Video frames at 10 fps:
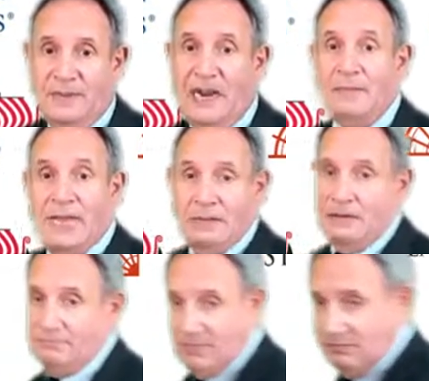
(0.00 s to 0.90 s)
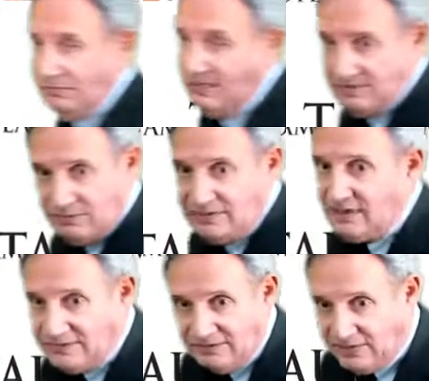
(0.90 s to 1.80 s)
I mean, I'm not going to, you know, this one's
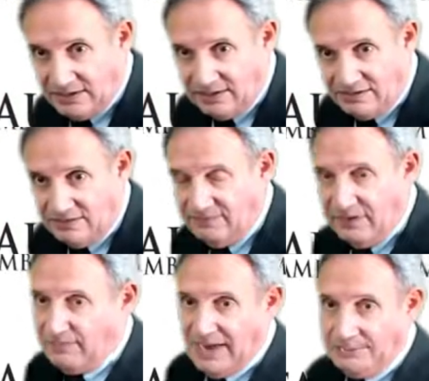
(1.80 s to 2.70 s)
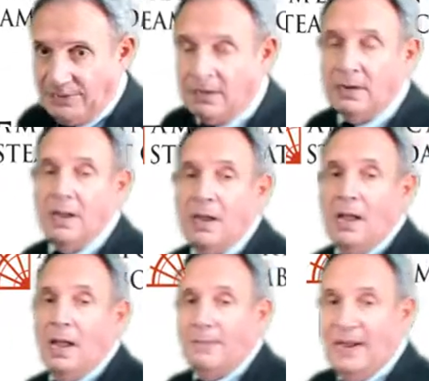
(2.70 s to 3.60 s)
also very good too, very popular,
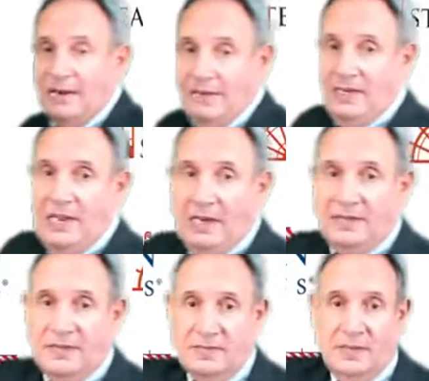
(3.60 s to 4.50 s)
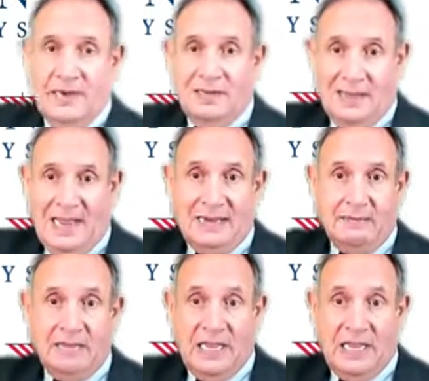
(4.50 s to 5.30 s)
but I really like this one a lot.